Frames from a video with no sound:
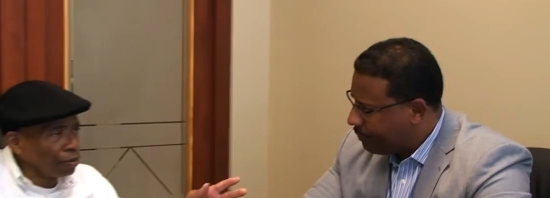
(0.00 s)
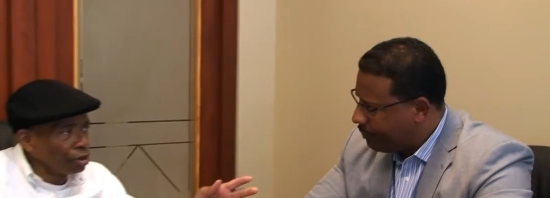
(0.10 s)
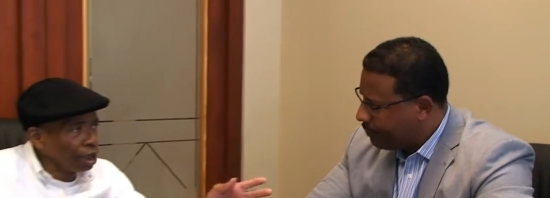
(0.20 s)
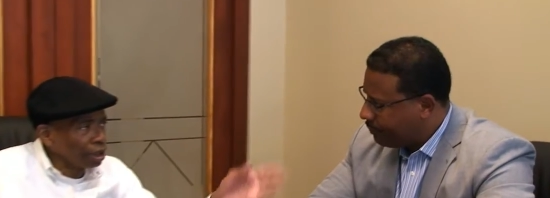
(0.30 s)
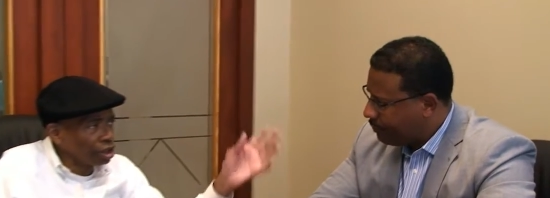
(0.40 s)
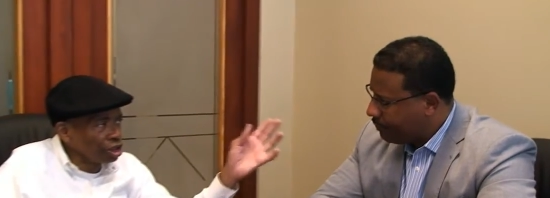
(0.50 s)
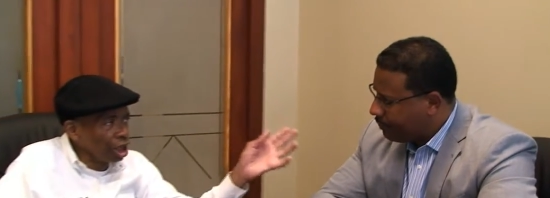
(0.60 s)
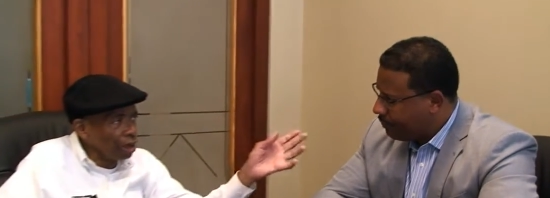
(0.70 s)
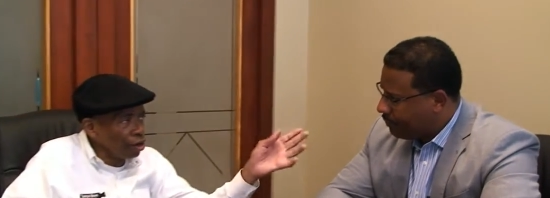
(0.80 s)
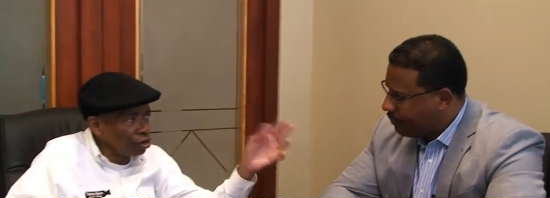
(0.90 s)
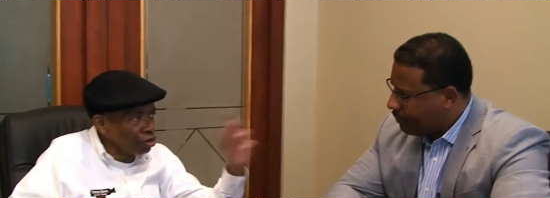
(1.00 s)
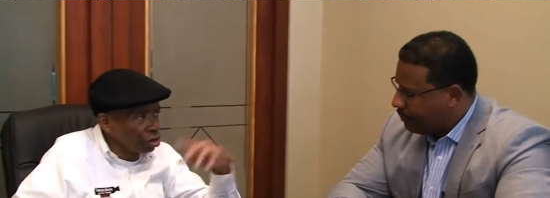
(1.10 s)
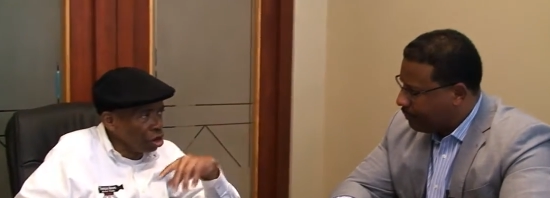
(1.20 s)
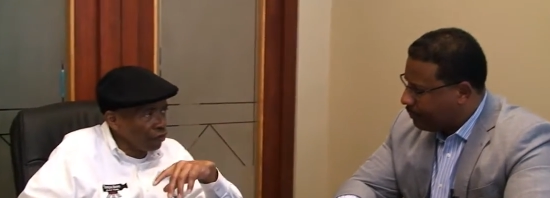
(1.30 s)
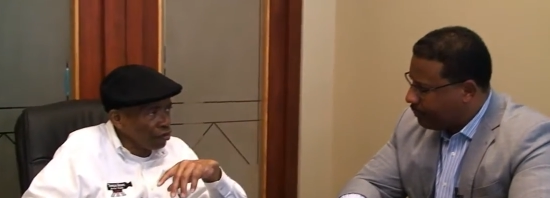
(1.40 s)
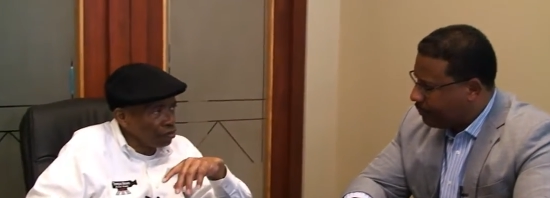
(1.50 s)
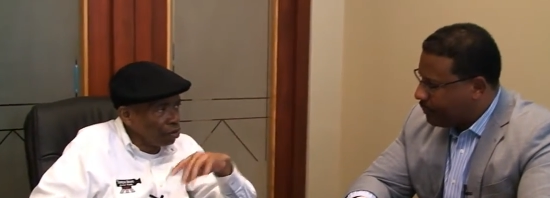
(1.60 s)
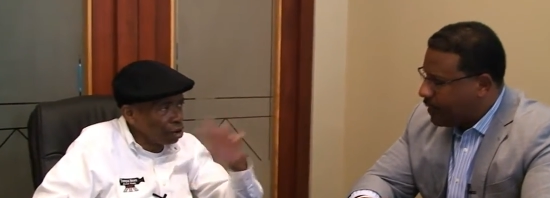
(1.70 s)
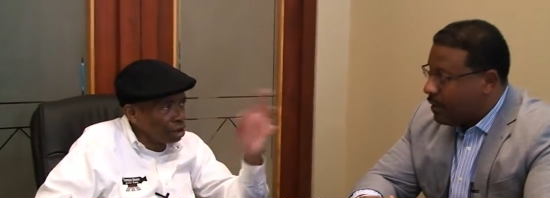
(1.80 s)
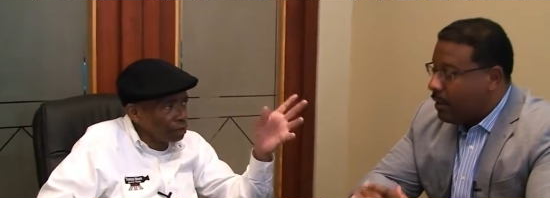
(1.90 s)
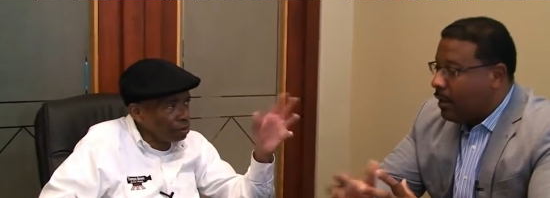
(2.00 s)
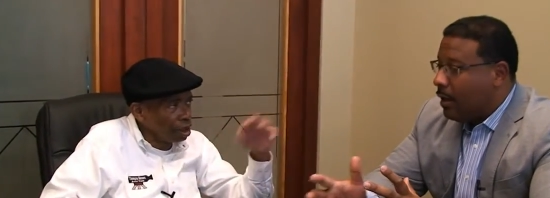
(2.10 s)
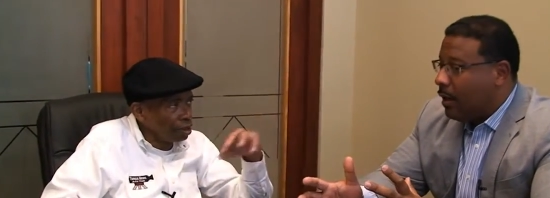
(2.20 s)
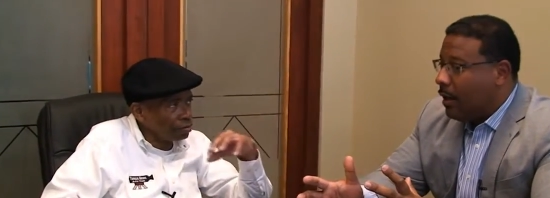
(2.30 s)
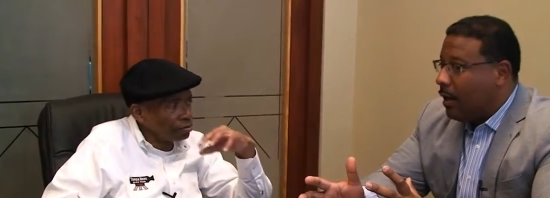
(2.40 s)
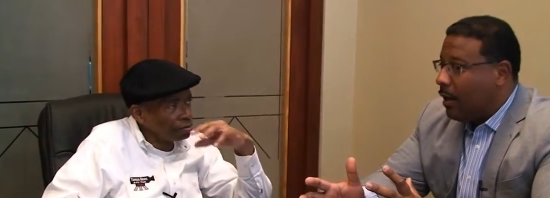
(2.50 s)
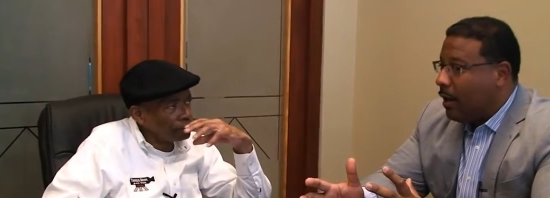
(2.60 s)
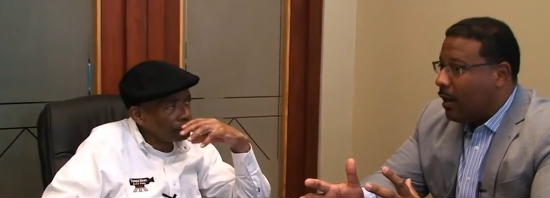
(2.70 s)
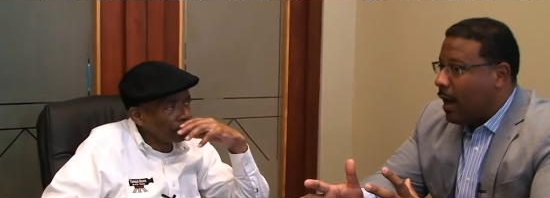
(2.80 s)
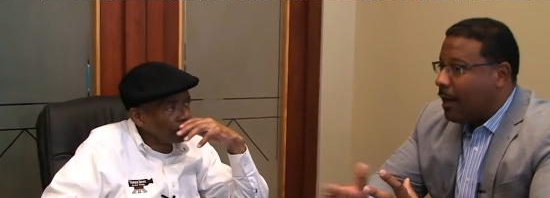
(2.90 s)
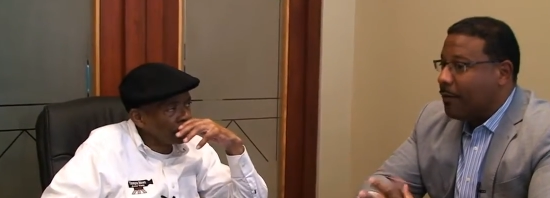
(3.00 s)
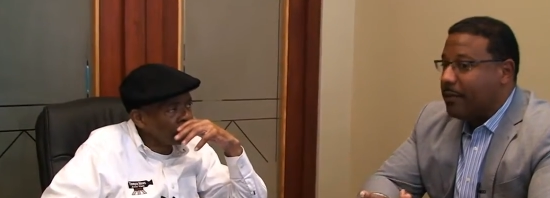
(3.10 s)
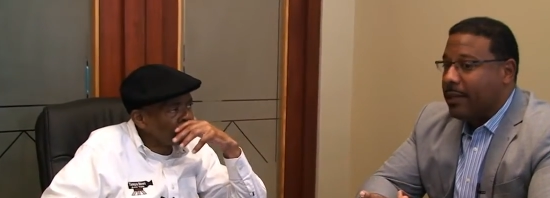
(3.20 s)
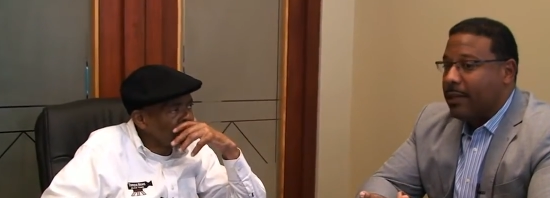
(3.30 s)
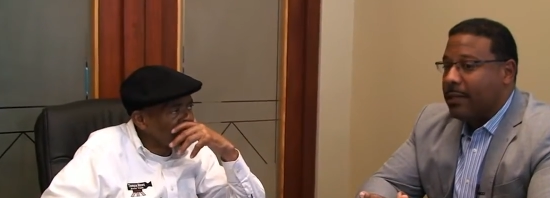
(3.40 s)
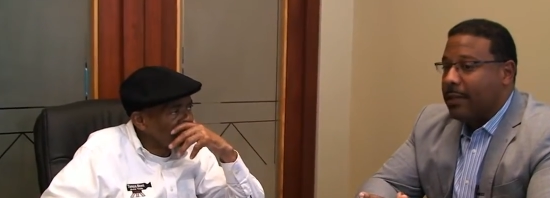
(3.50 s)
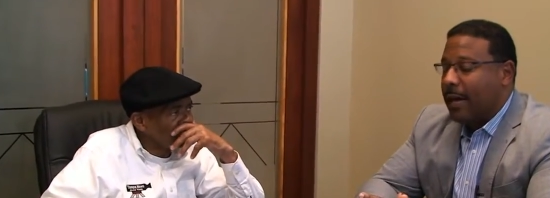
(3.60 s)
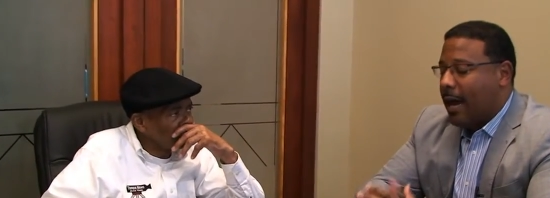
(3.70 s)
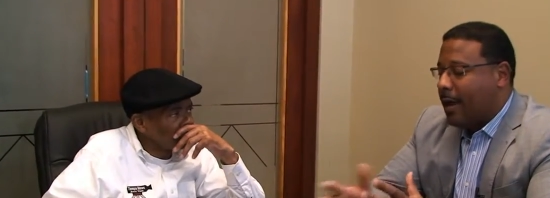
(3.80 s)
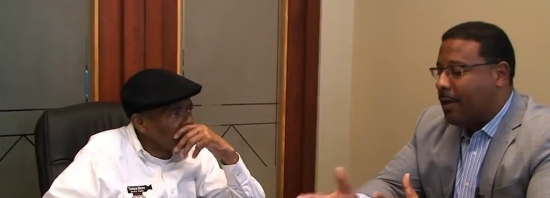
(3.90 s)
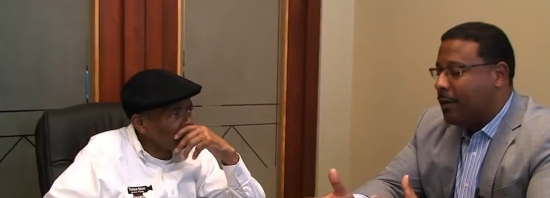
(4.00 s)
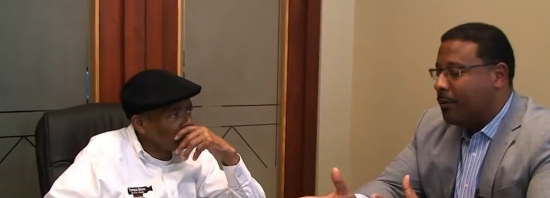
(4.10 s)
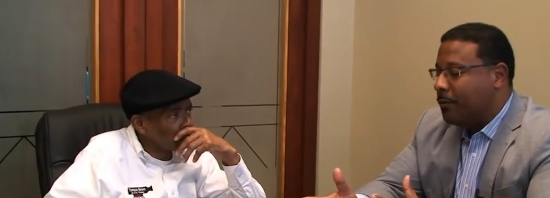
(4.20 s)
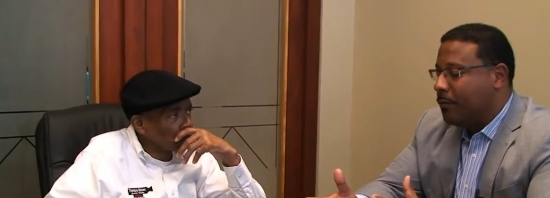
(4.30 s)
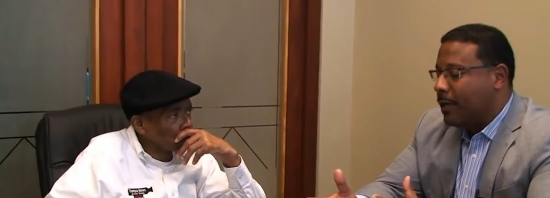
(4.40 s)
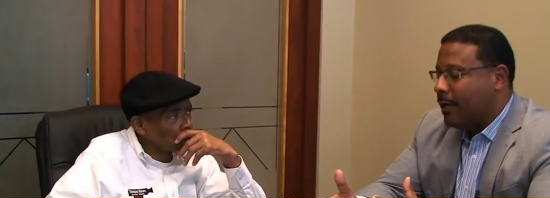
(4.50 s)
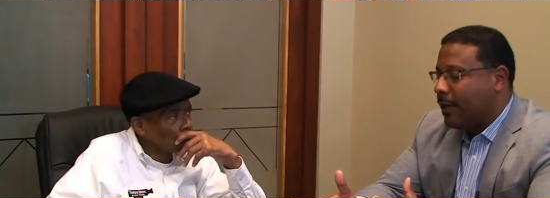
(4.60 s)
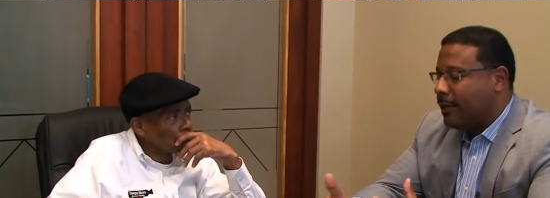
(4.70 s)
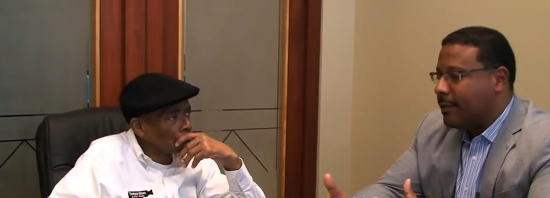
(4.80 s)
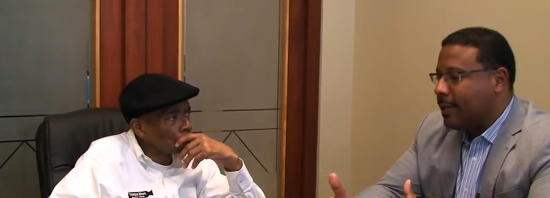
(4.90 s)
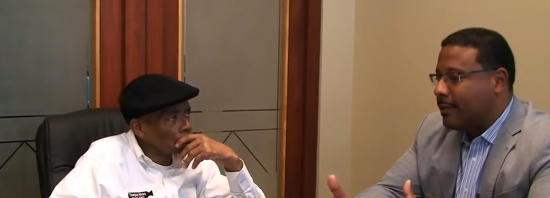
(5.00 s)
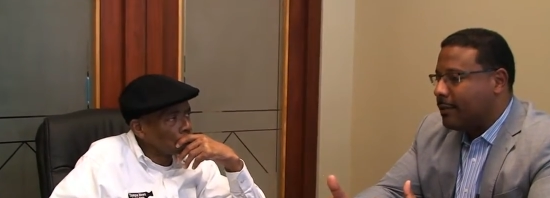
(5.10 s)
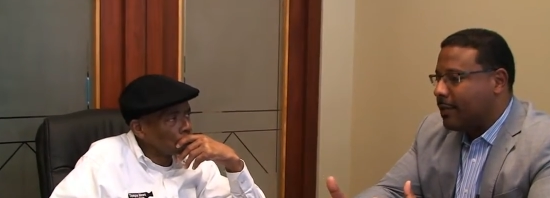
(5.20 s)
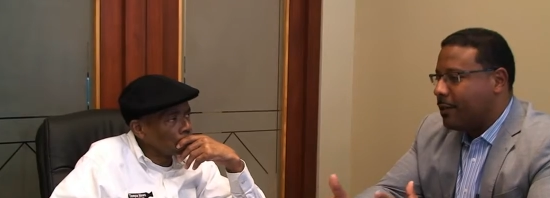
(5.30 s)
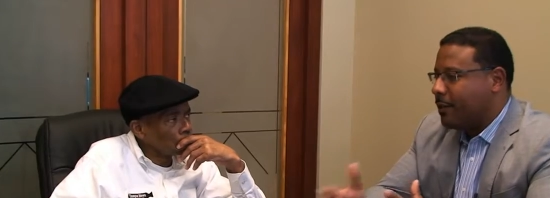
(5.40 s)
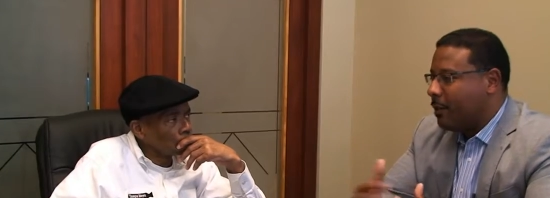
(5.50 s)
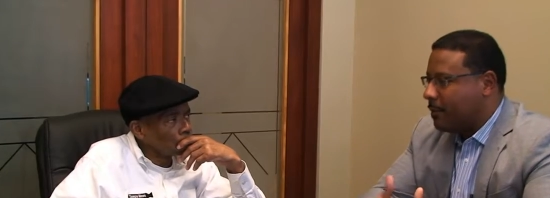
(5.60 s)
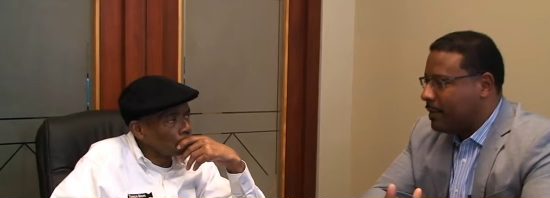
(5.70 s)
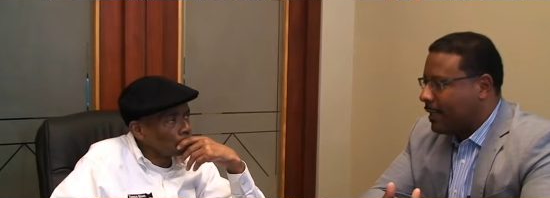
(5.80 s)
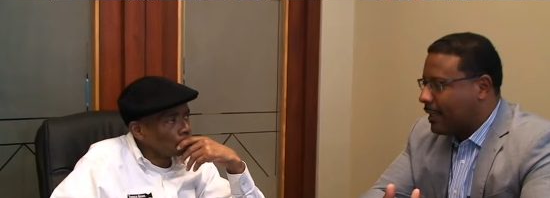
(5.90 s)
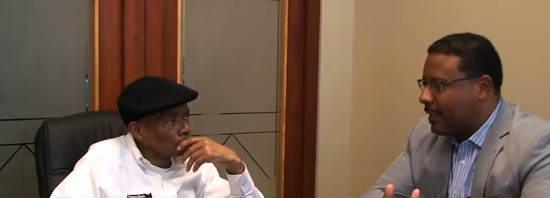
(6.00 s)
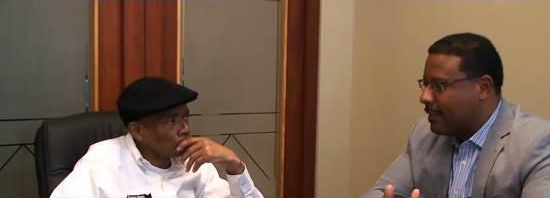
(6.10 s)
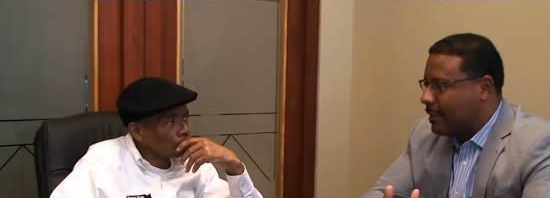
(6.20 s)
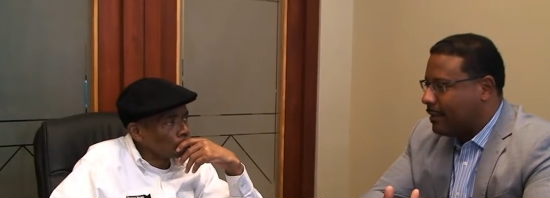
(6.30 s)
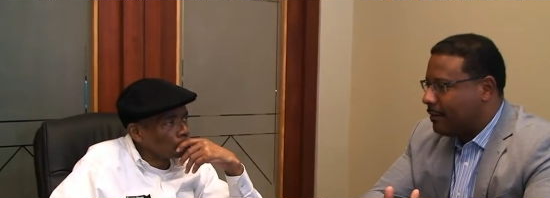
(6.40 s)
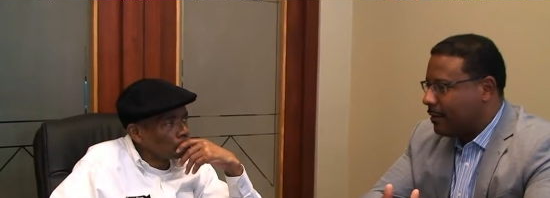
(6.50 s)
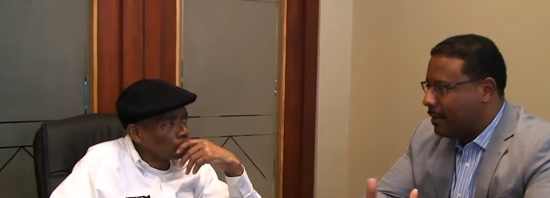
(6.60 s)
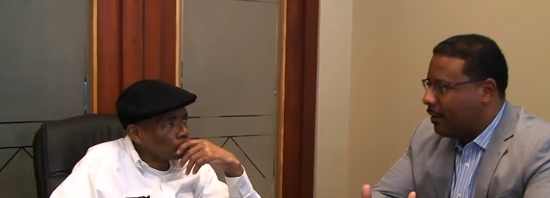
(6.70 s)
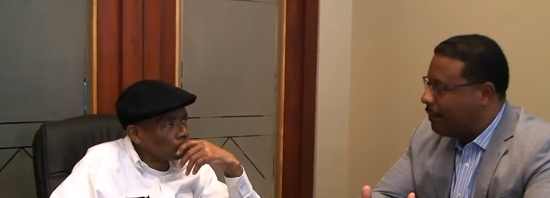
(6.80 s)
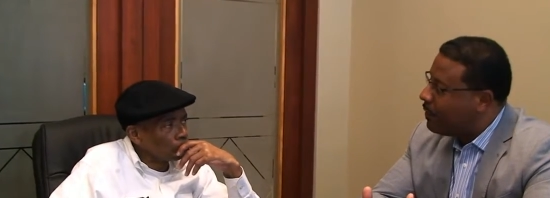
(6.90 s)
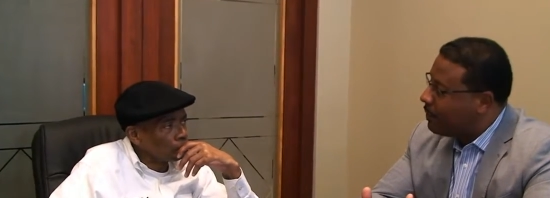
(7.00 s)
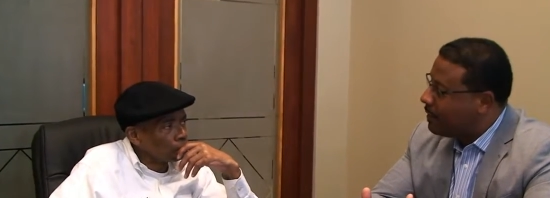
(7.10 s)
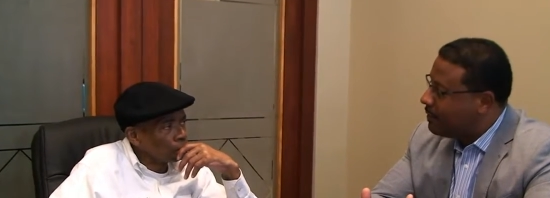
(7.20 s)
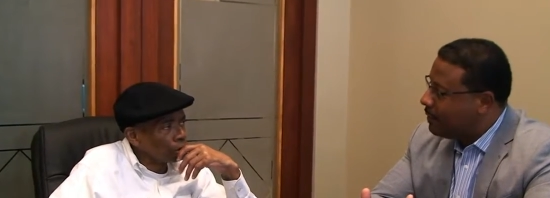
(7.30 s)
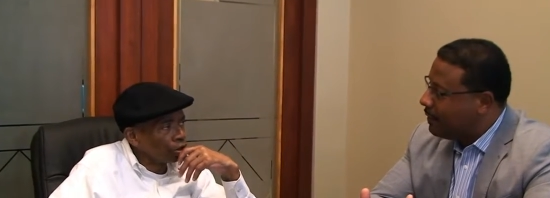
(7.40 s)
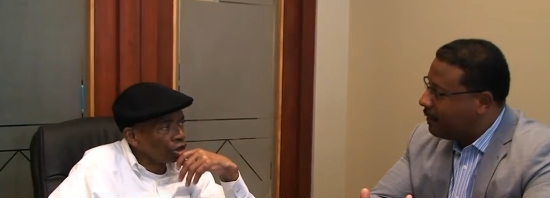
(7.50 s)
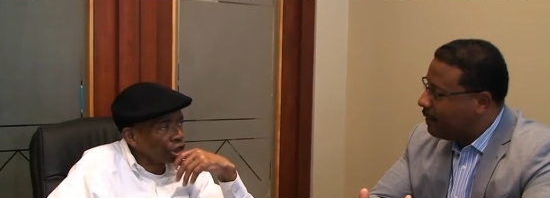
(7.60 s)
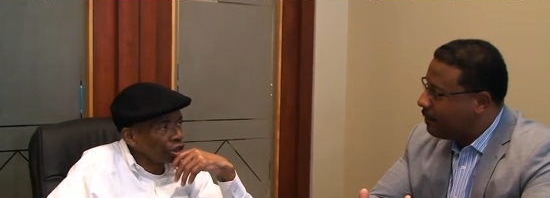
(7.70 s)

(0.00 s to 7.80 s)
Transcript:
Speaker 1: your elected job or your law firm part time job?
Speaker 2: I don't think I know. Uh, as a legislator, you go up to Tallahassee, you know, a few months a year,